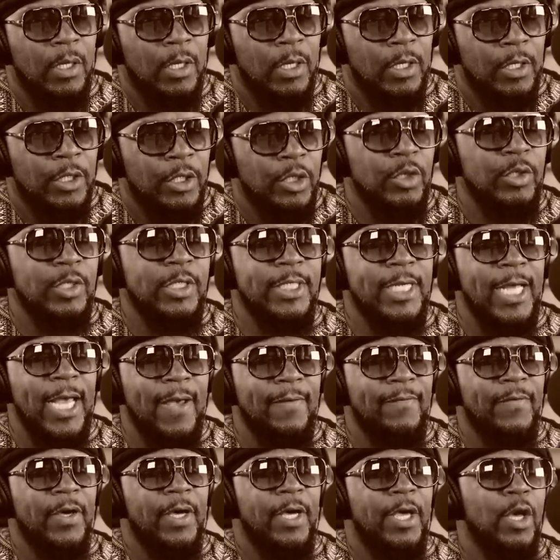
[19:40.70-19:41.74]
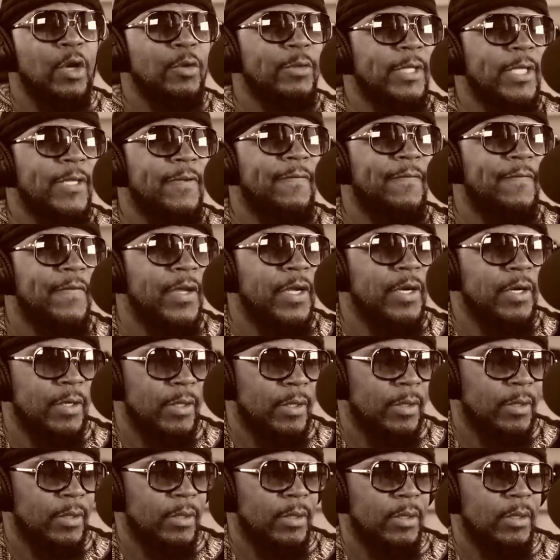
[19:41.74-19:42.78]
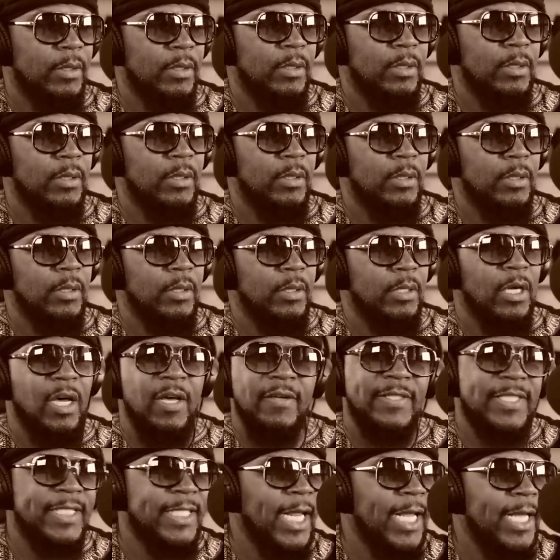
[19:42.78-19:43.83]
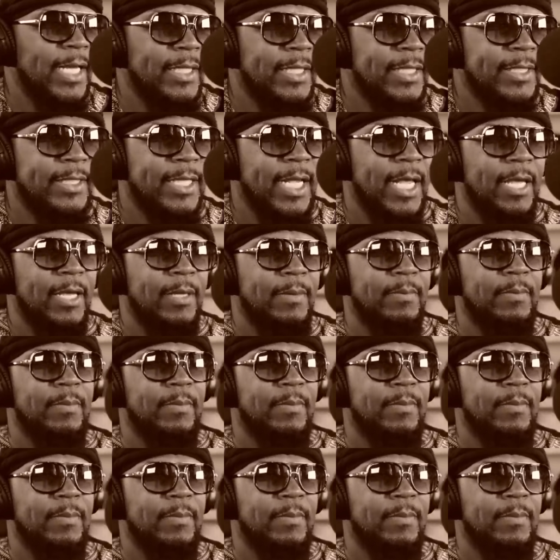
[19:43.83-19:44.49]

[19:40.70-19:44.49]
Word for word: you should have a healthy fear of staying the same.